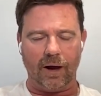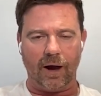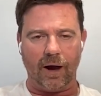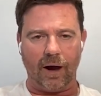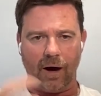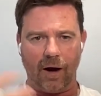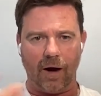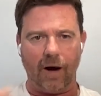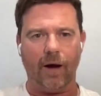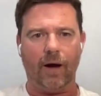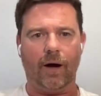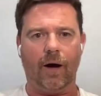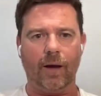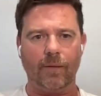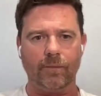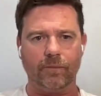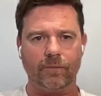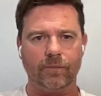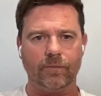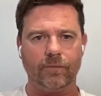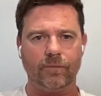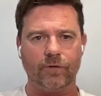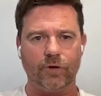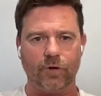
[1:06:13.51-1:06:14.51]
I, am
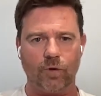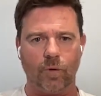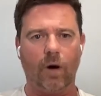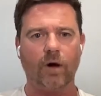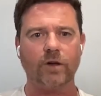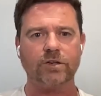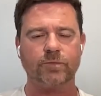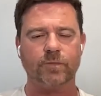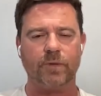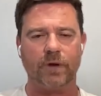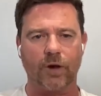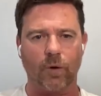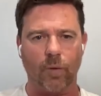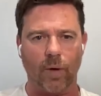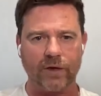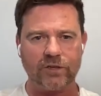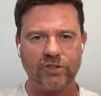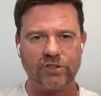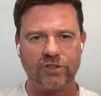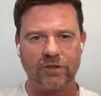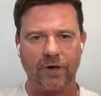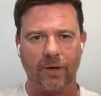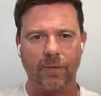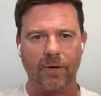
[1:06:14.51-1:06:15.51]
you asked me a
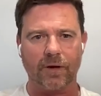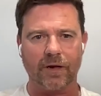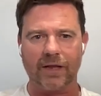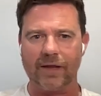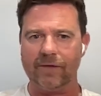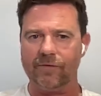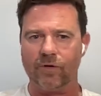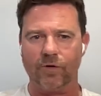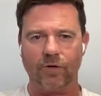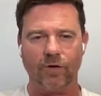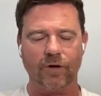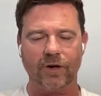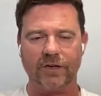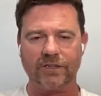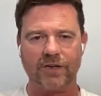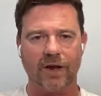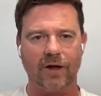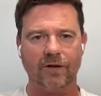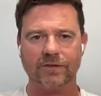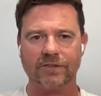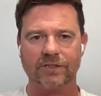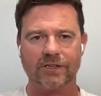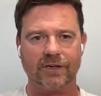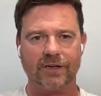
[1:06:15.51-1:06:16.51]
question. I'm going to give you an honest
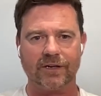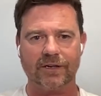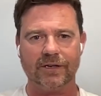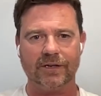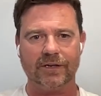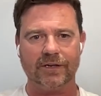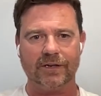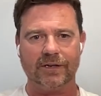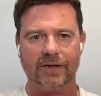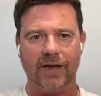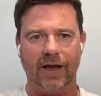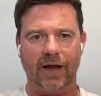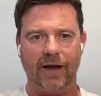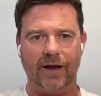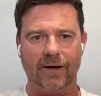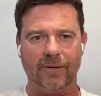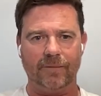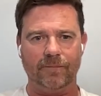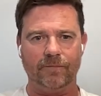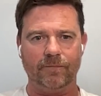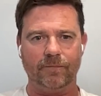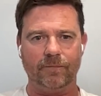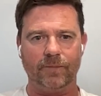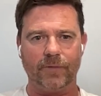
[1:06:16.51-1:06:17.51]
answer.
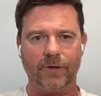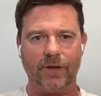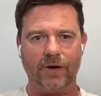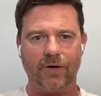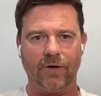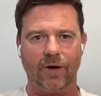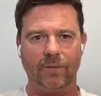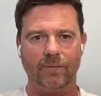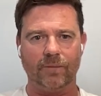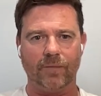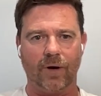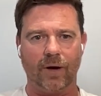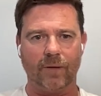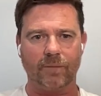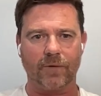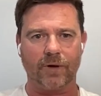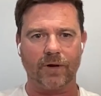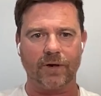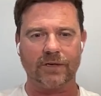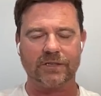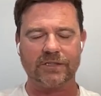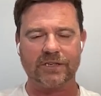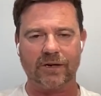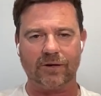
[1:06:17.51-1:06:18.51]
Um, mm. You know, I'm I'm going
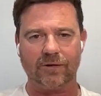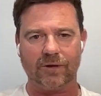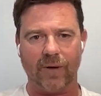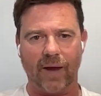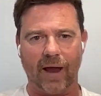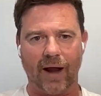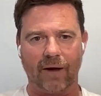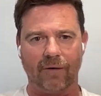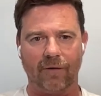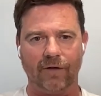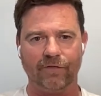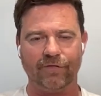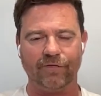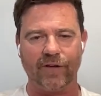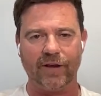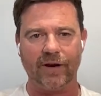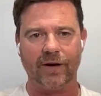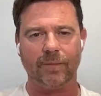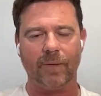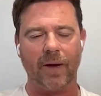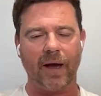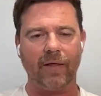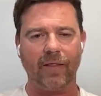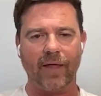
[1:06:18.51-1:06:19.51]
to tell you how I feel
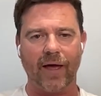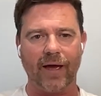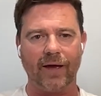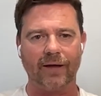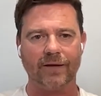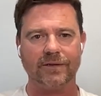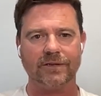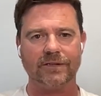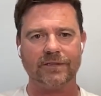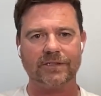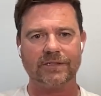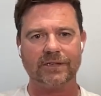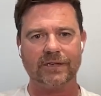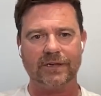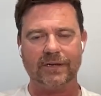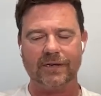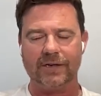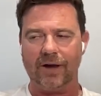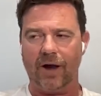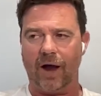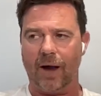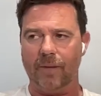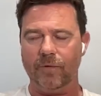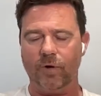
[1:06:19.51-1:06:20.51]
about that, and
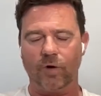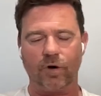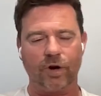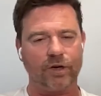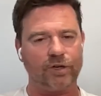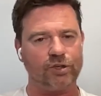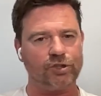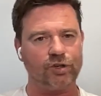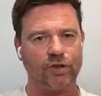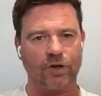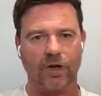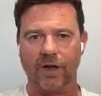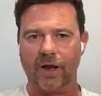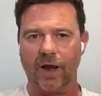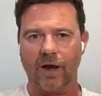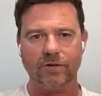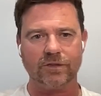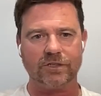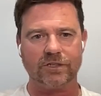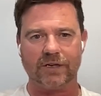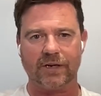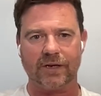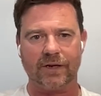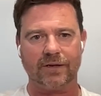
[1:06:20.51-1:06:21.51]
I'm not going to sugarcoat
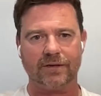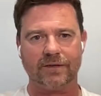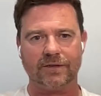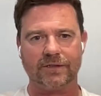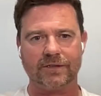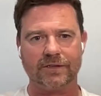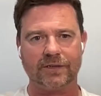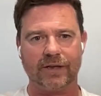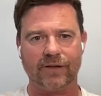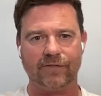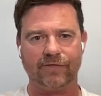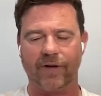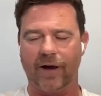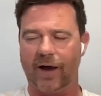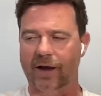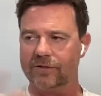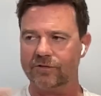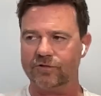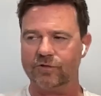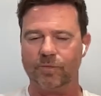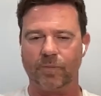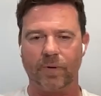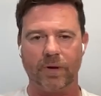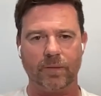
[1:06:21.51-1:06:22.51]
it. And if
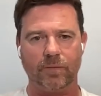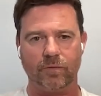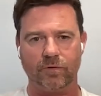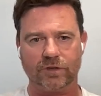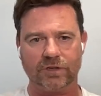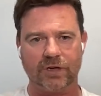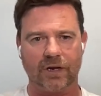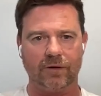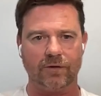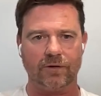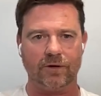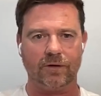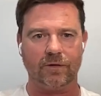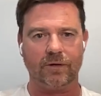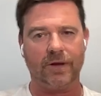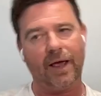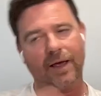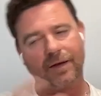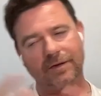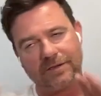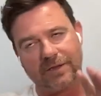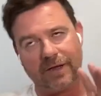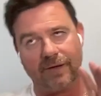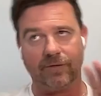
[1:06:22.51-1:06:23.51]
100 people tell you,
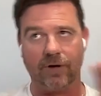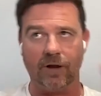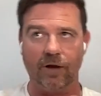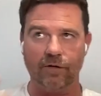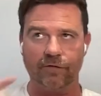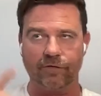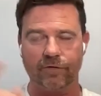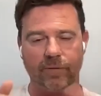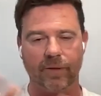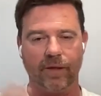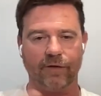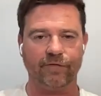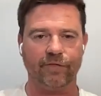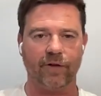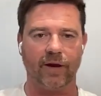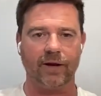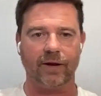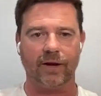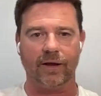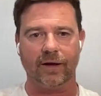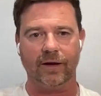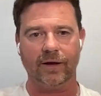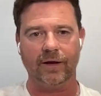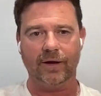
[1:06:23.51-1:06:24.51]
yes, they've learned from their
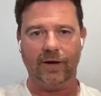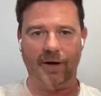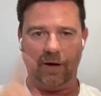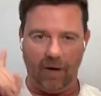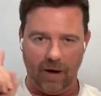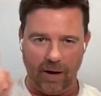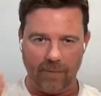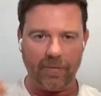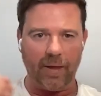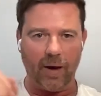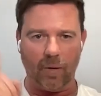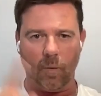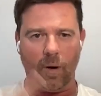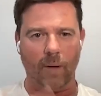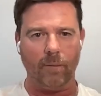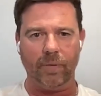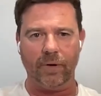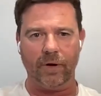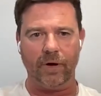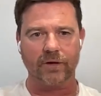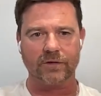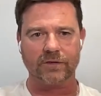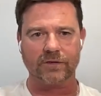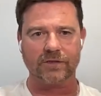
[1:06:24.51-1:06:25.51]
failure, I'm that one
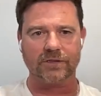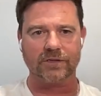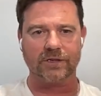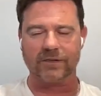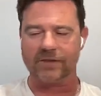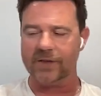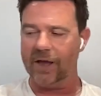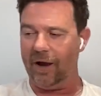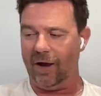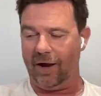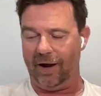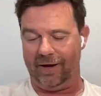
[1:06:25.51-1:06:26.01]
person saying, oh,